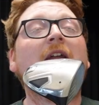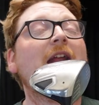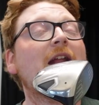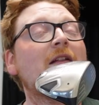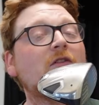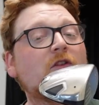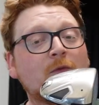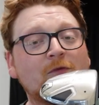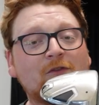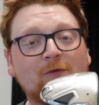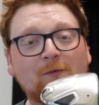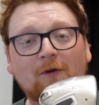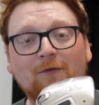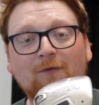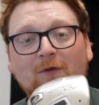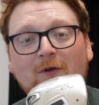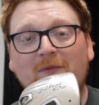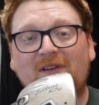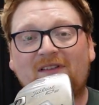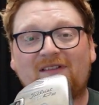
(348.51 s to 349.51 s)
In terms of
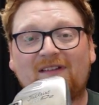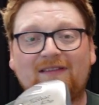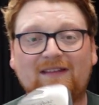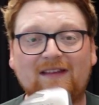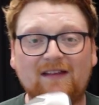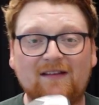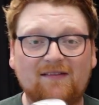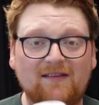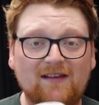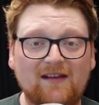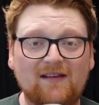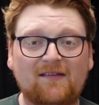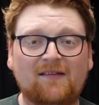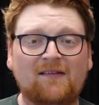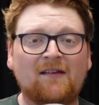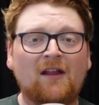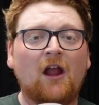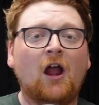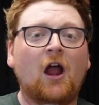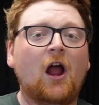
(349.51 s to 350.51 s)
performance and
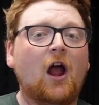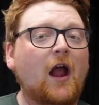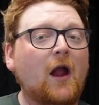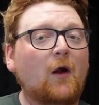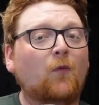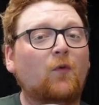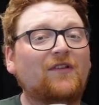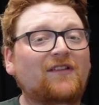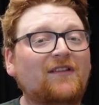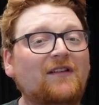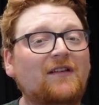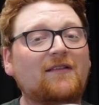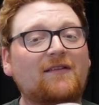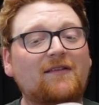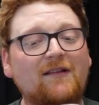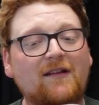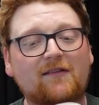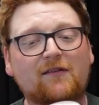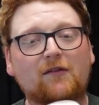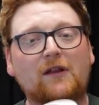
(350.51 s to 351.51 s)
distance, it wasn't
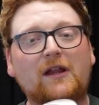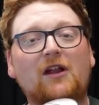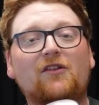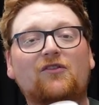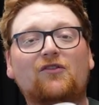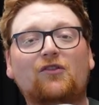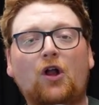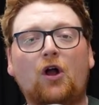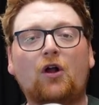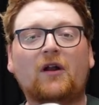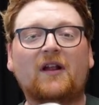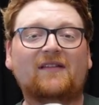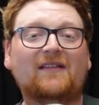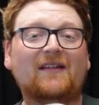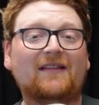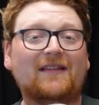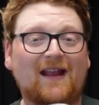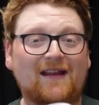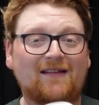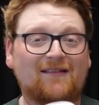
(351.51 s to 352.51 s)
as necessarily as long as
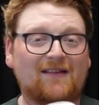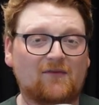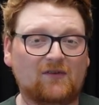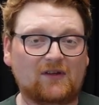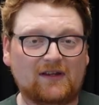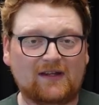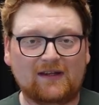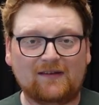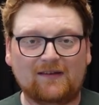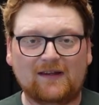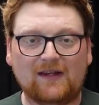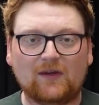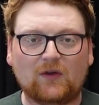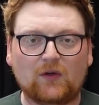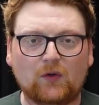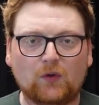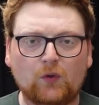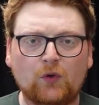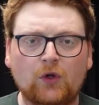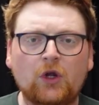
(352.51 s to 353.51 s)
the 917
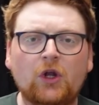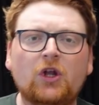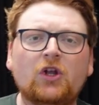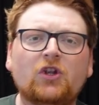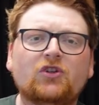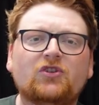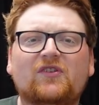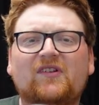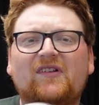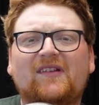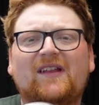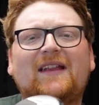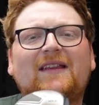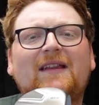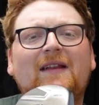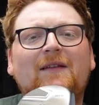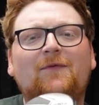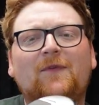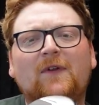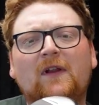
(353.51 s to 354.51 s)
D2, because I
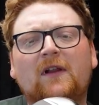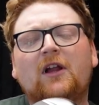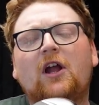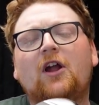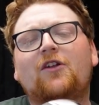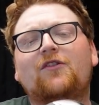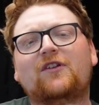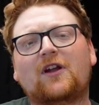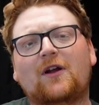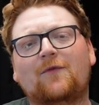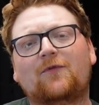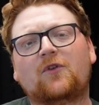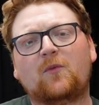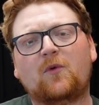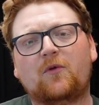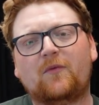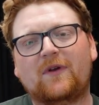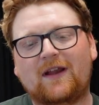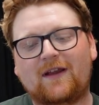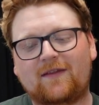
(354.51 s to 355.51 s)
didn't feel as
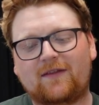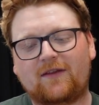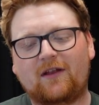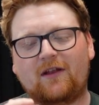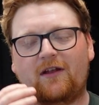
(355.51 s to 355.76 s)
comfortable with it.